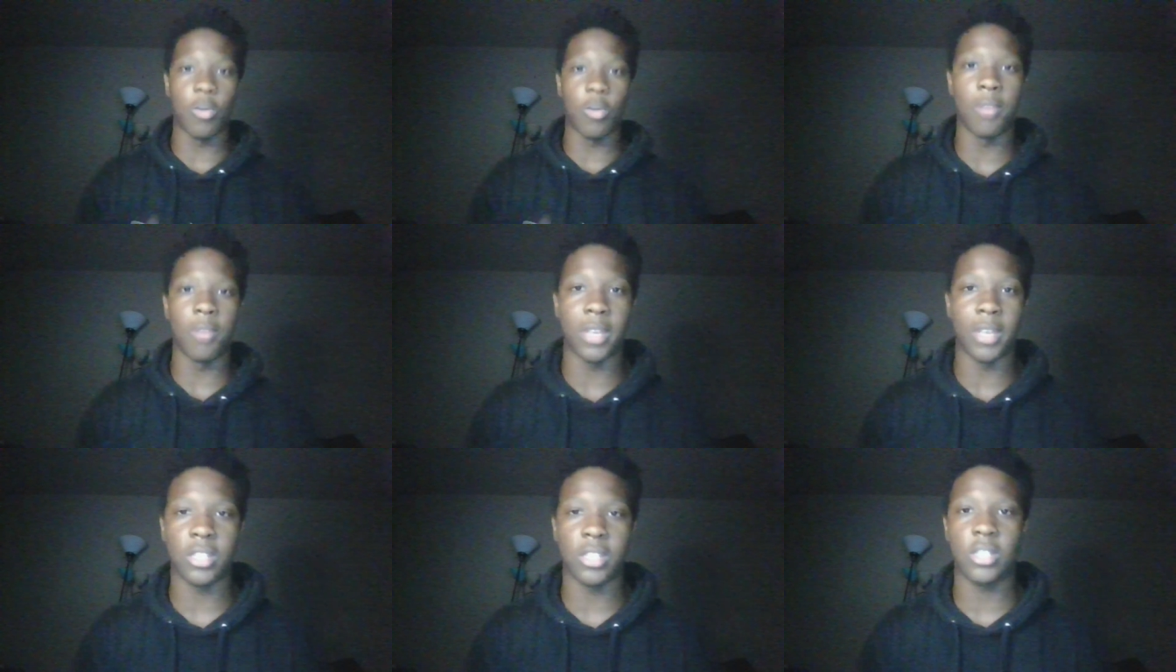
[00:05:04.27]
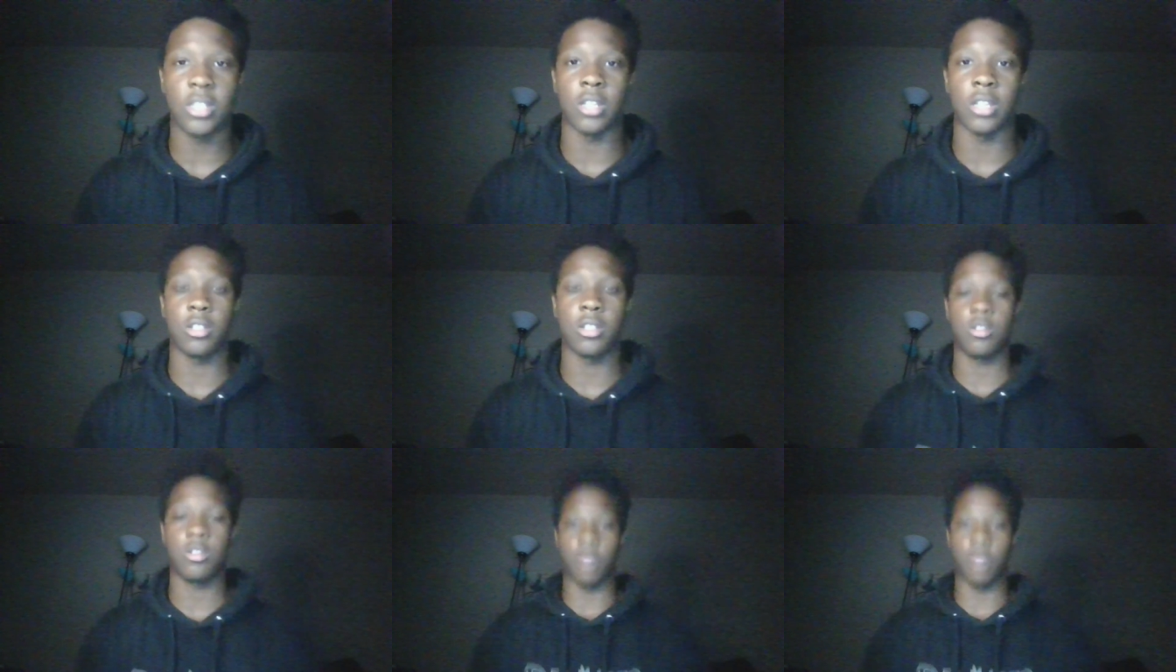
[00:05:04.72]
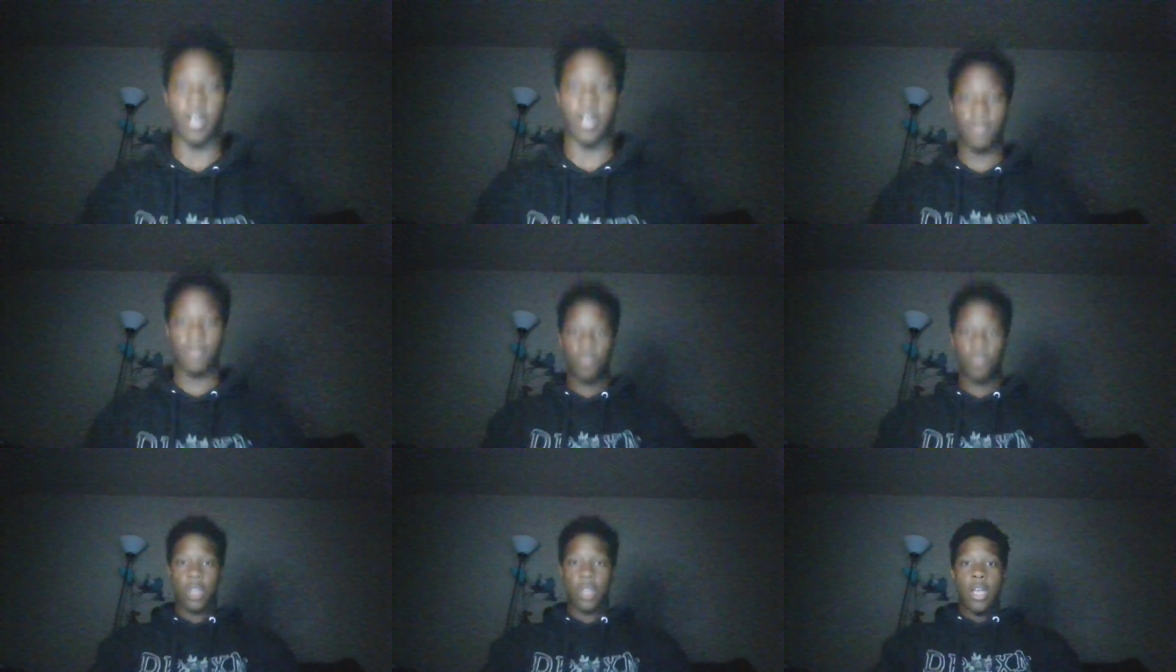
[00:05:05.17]
makes sense, right?
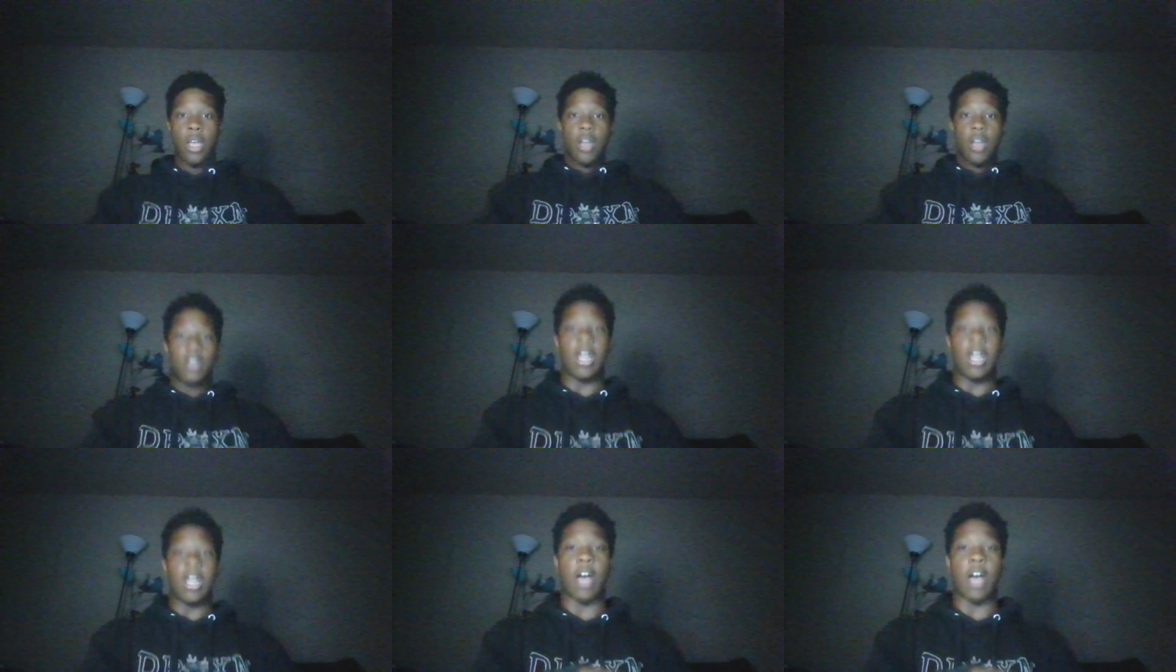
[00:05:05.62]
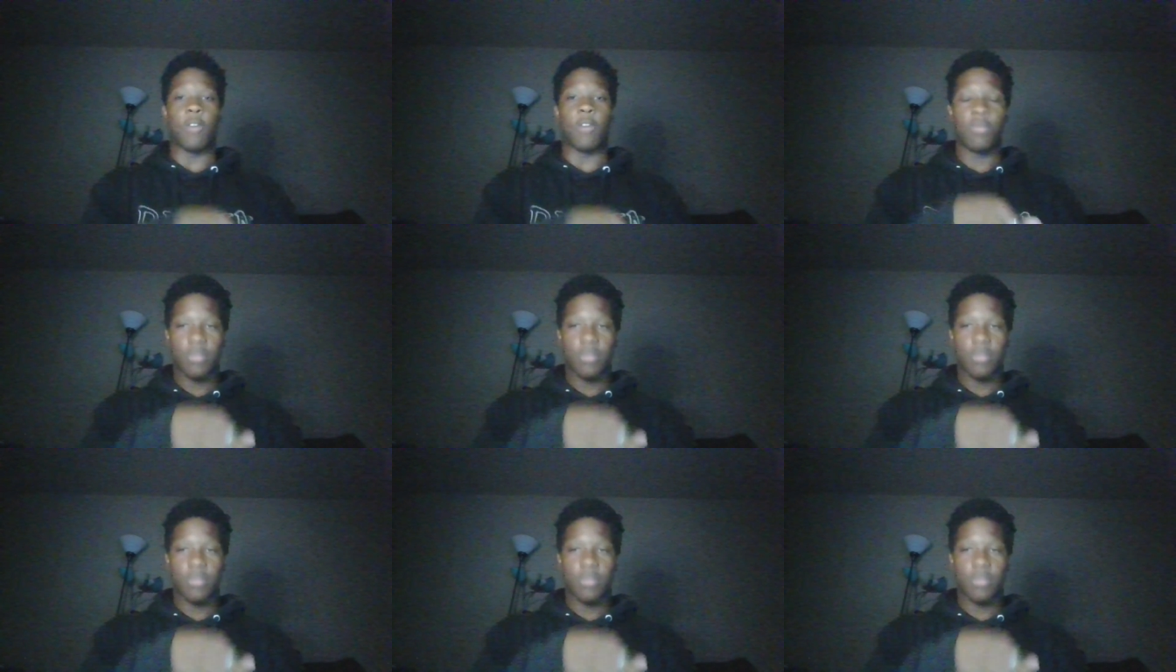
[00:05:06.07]
Now,